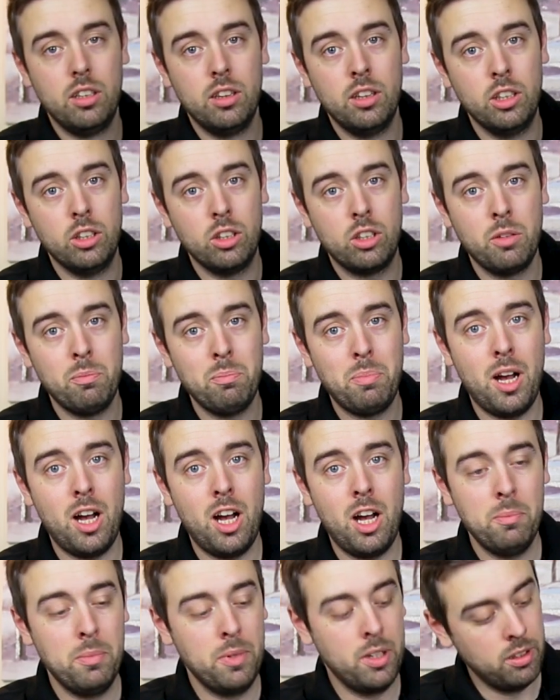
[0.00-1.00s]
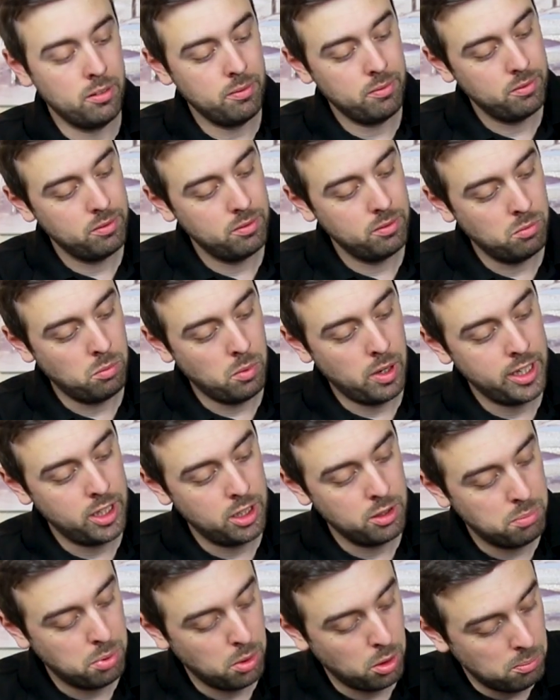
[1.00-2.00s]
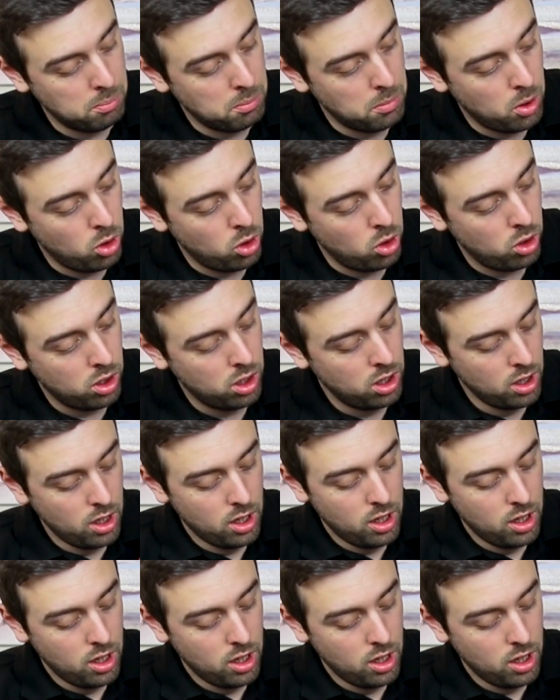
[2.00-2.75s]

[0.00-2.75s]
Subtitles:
little compartment where you can put more